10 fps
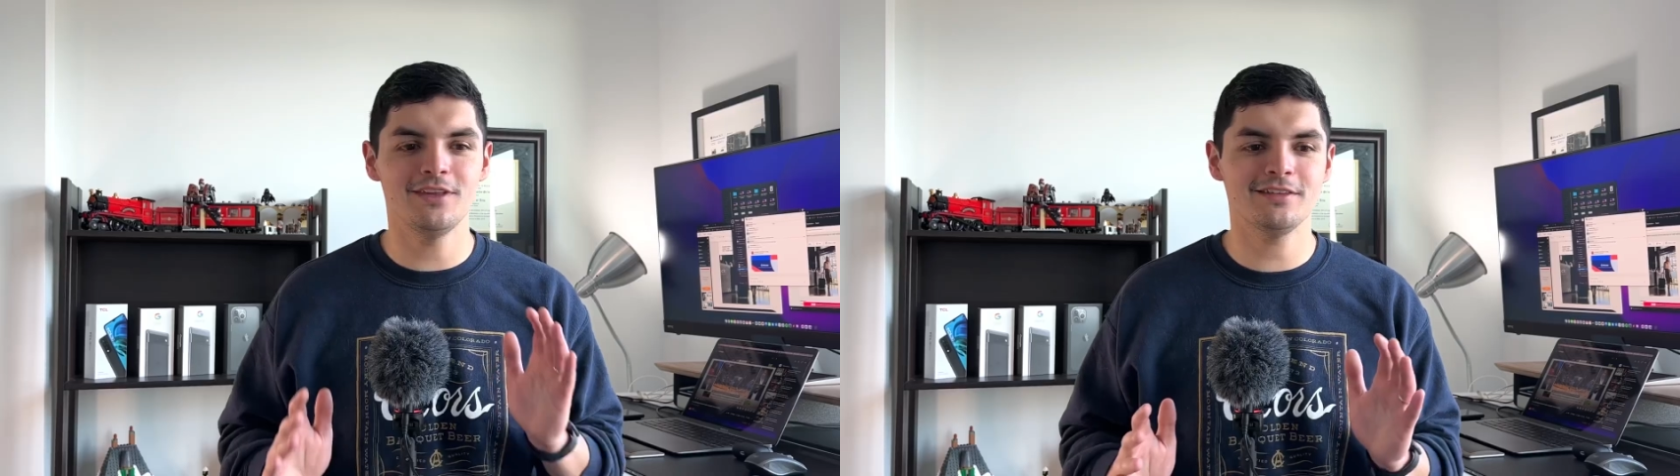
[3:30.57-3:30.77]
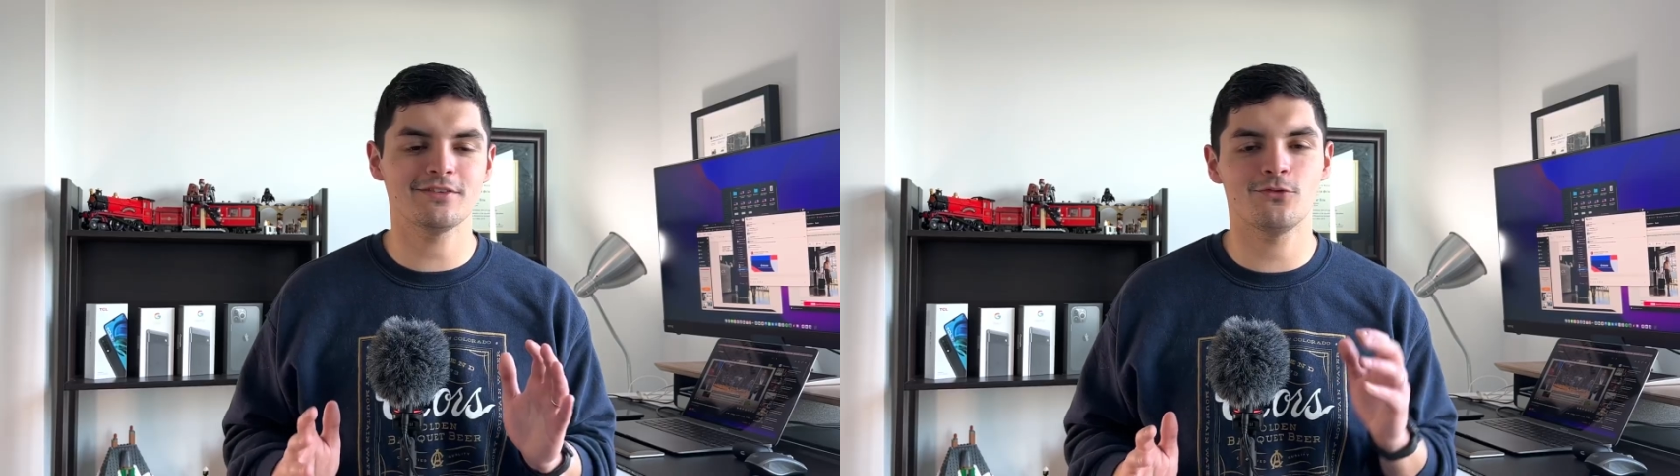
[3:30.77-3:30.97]

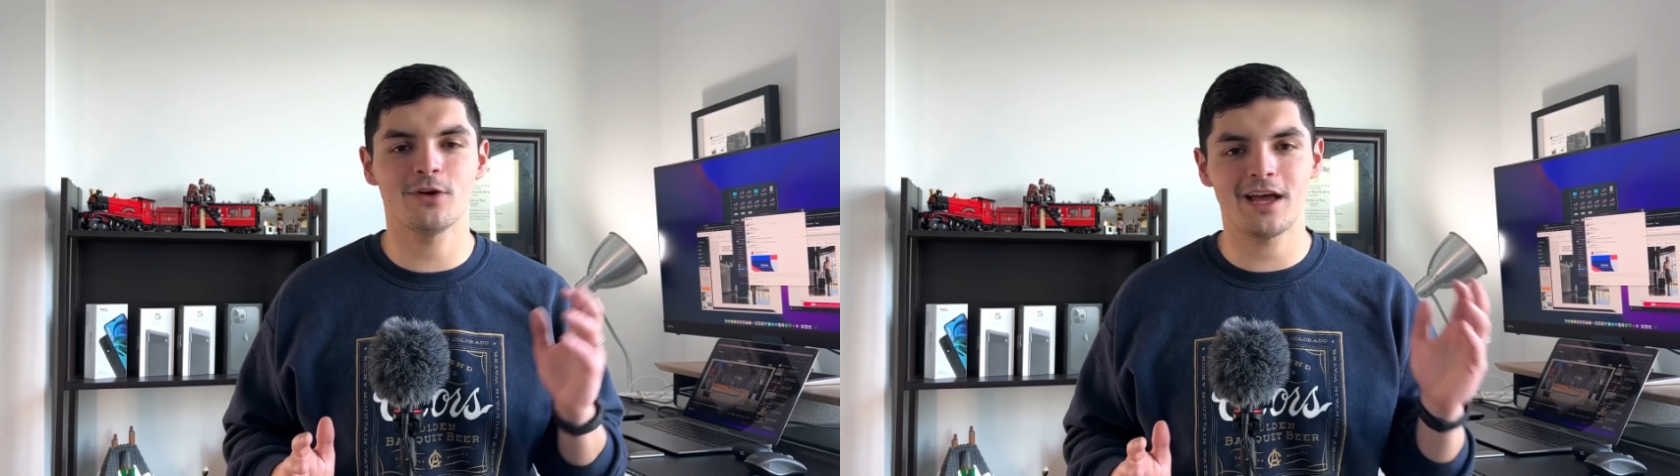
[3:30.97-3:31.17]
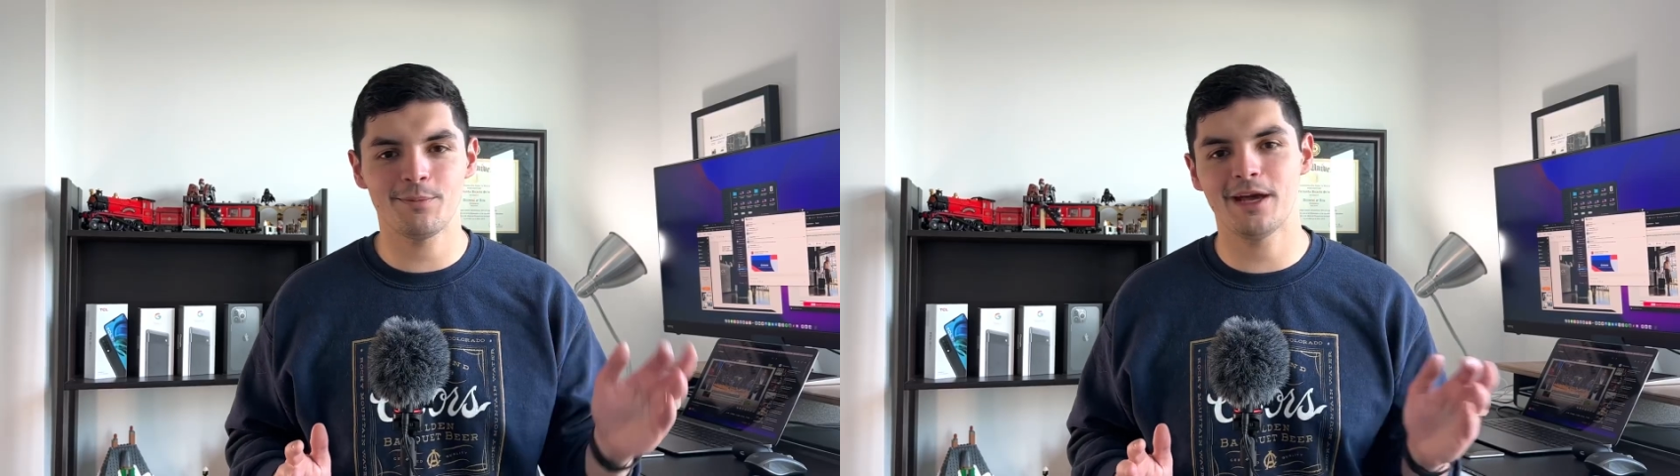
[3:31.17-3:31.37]
this for an
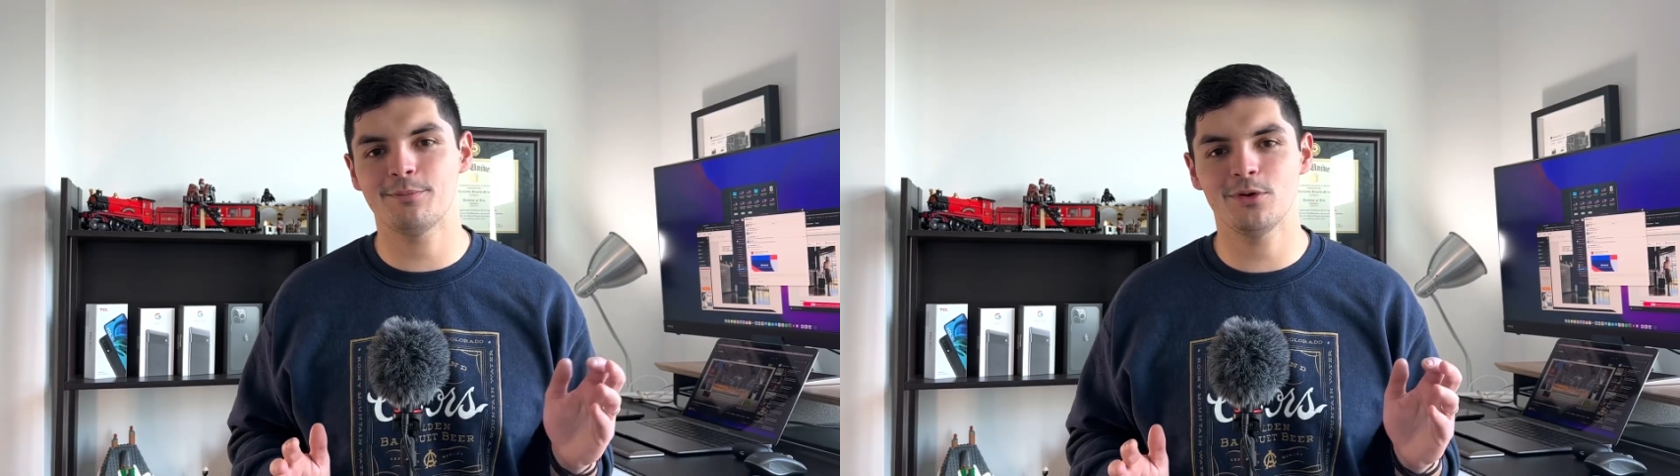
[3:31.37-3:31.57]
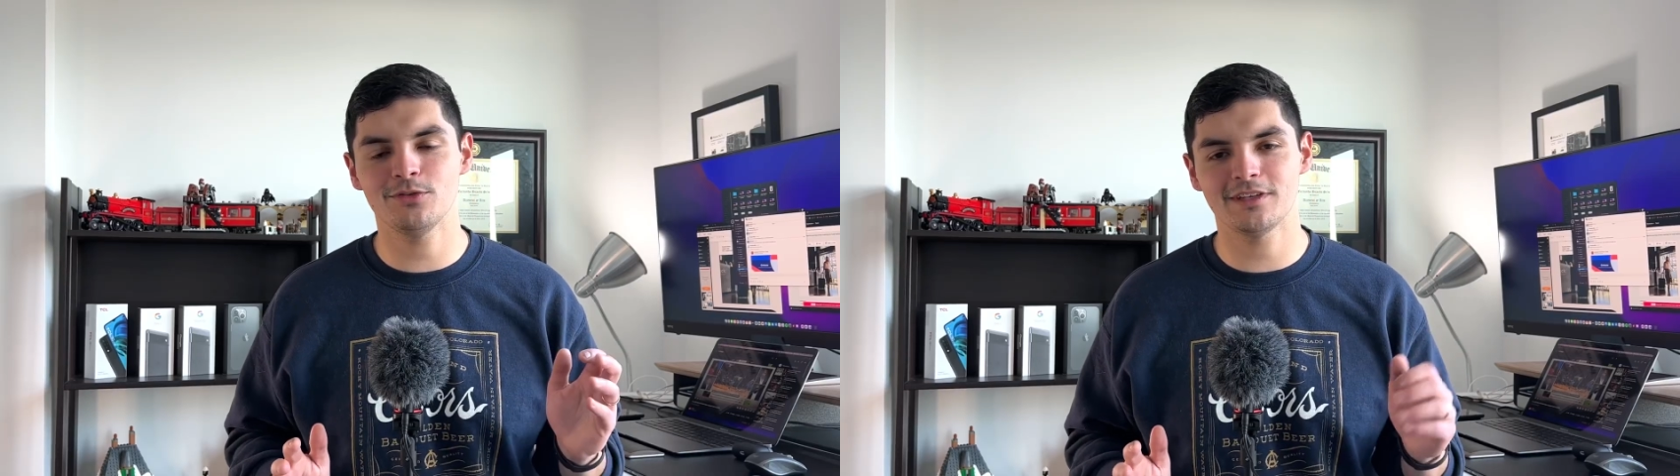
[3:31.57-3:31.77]
iPad
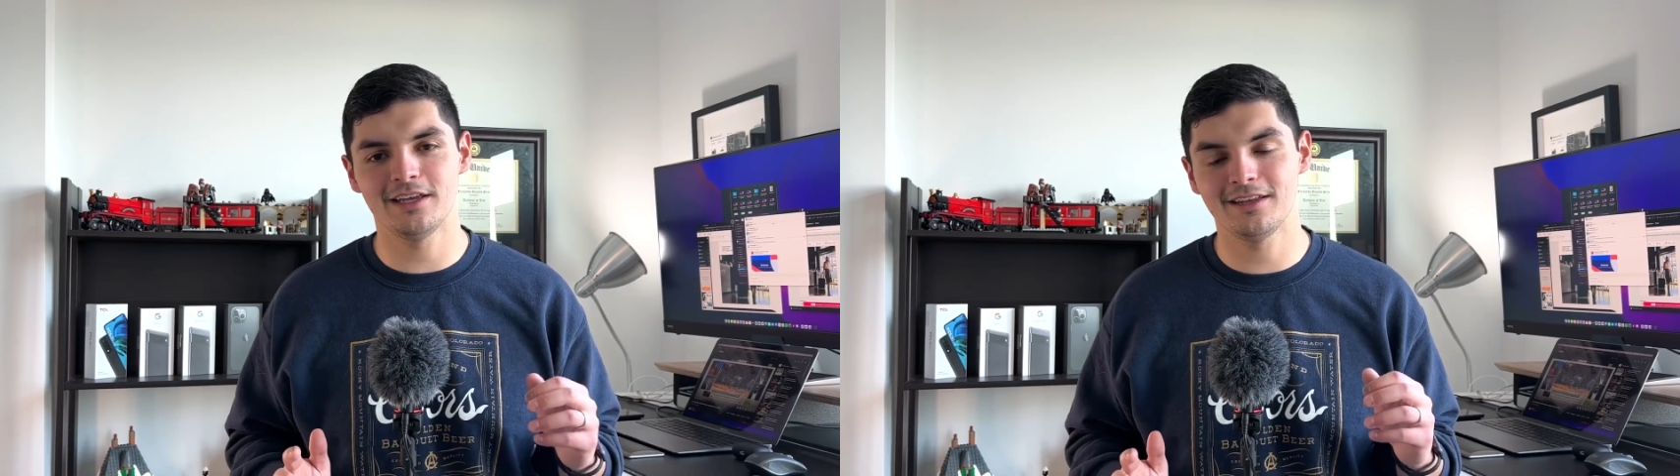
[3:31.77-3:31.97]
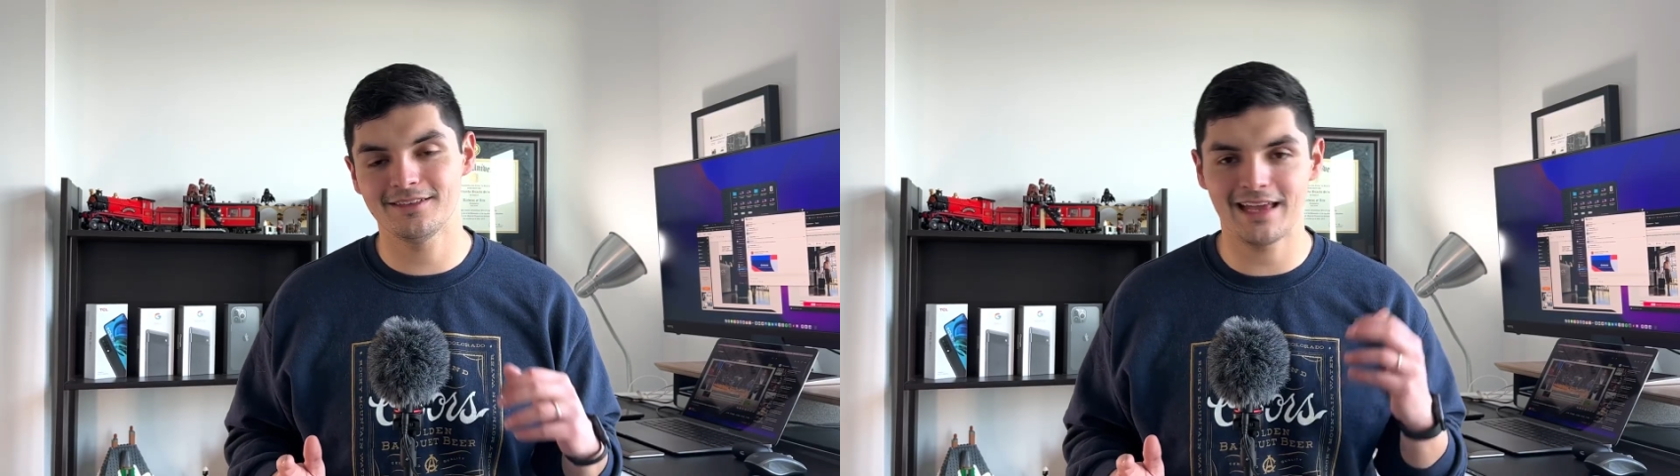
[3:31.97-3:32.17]
Pro
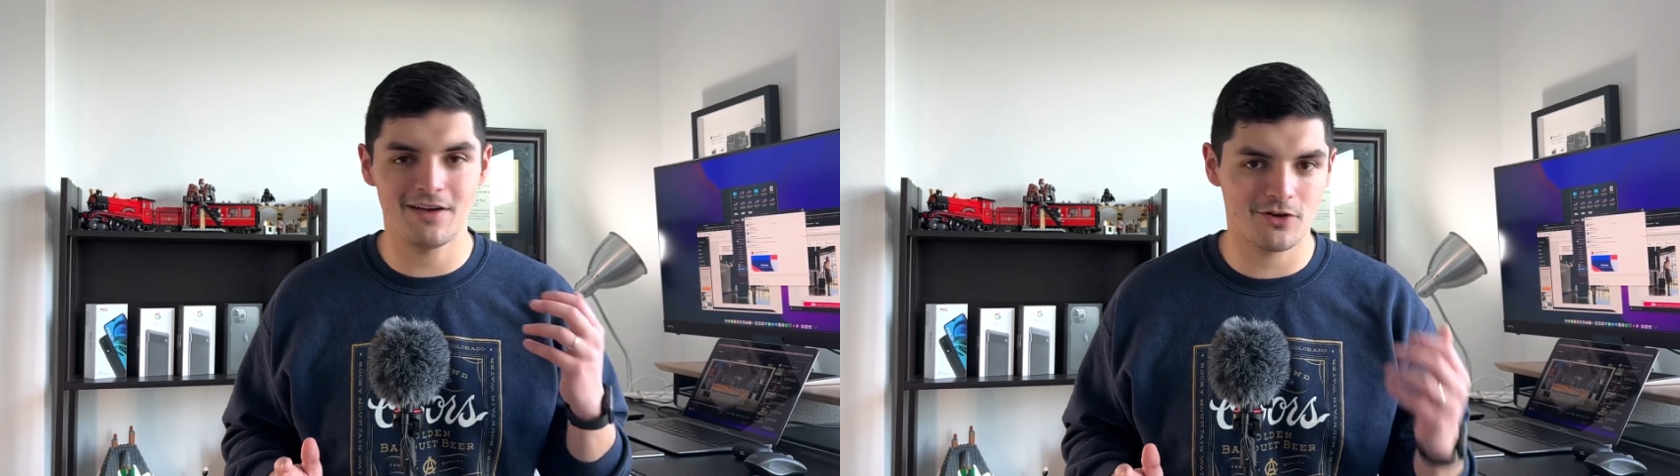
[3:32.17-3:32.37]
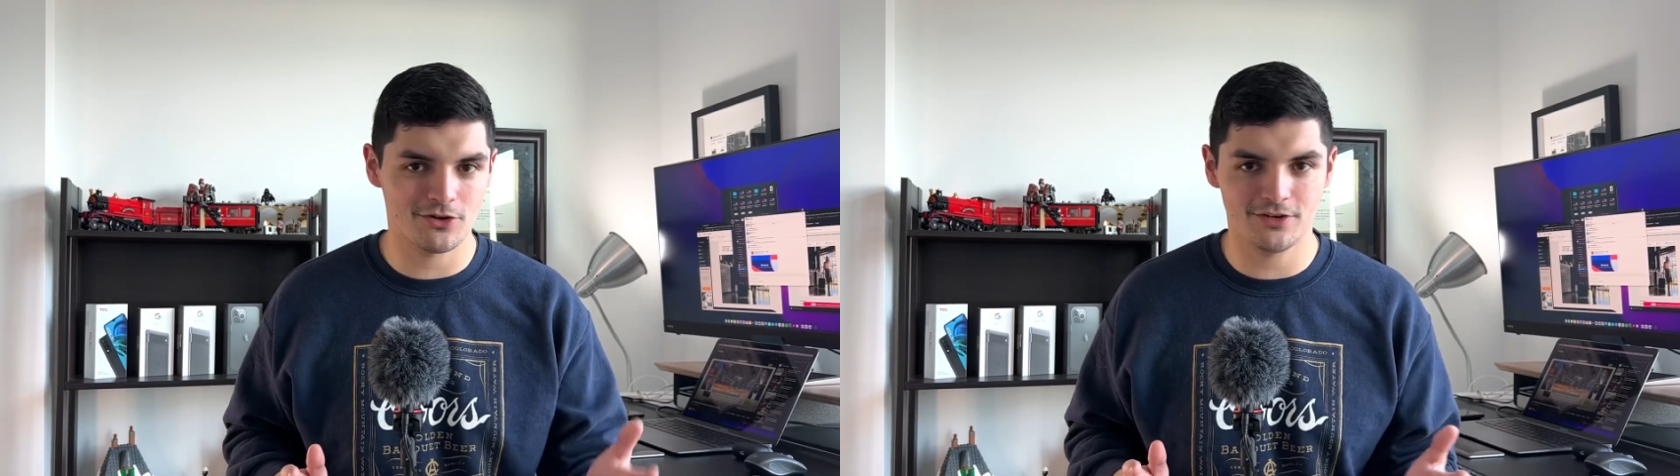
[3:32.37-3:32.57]
stand to have
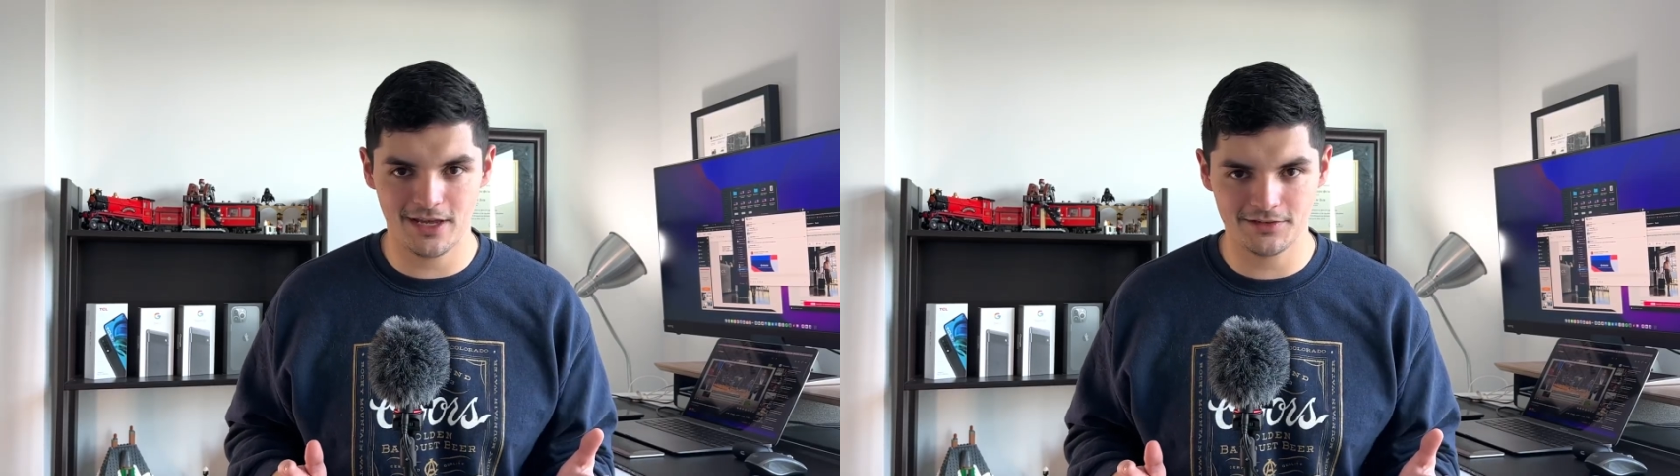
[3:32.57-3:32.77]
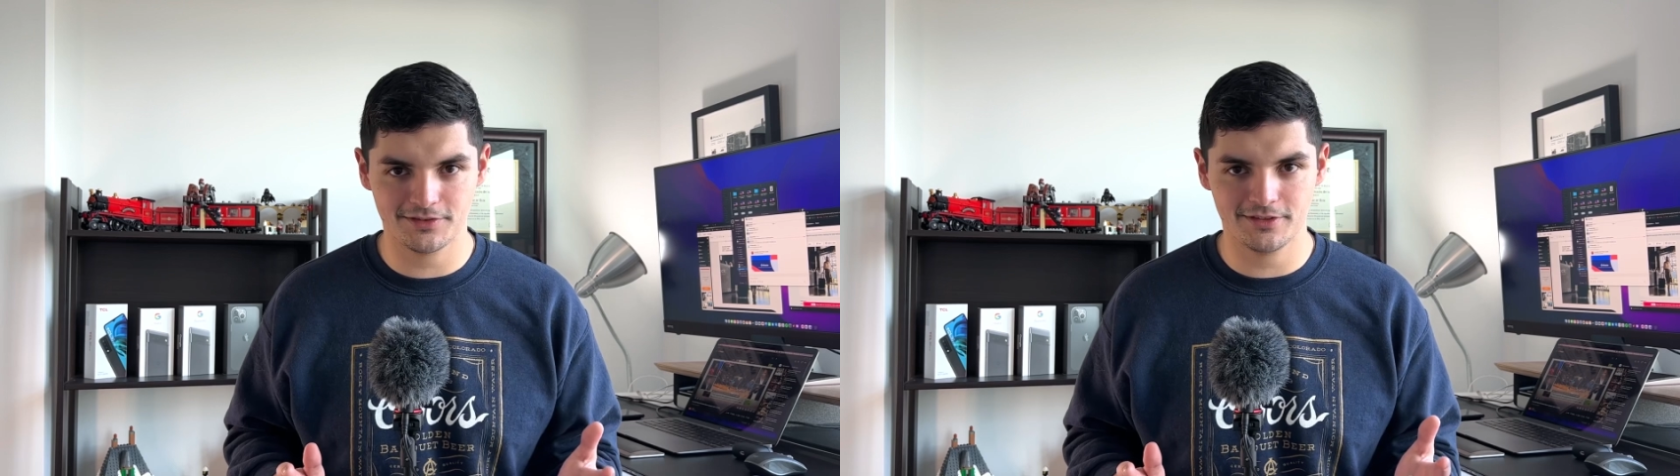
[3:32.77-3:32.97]
it on your
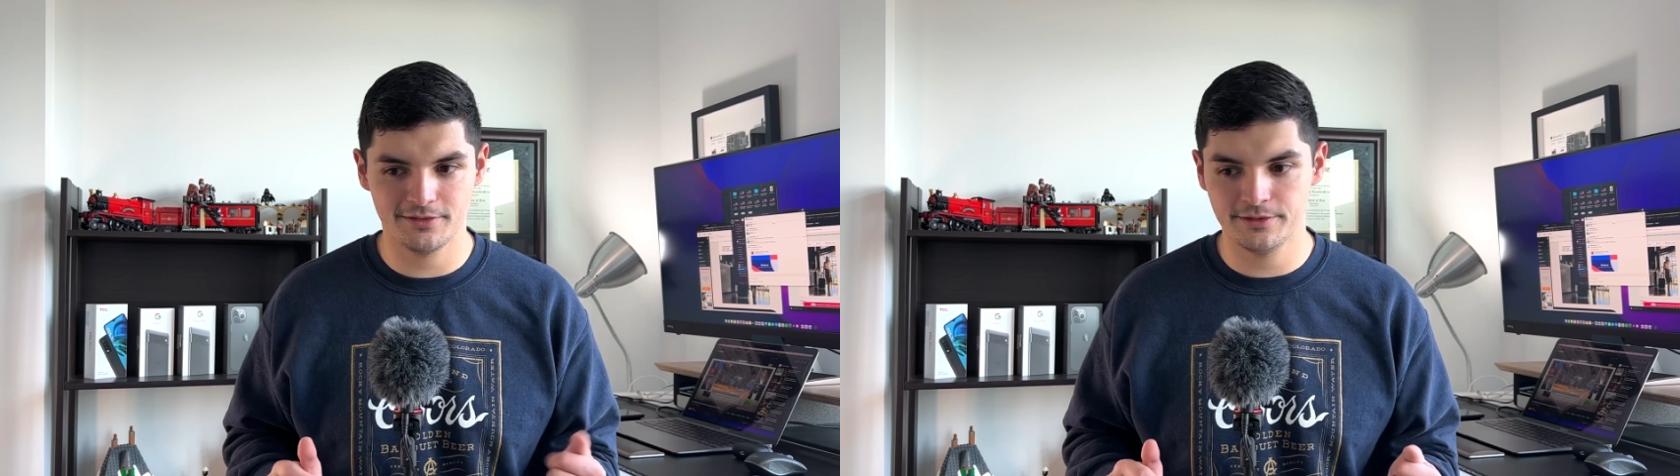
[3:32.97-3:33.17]
desk.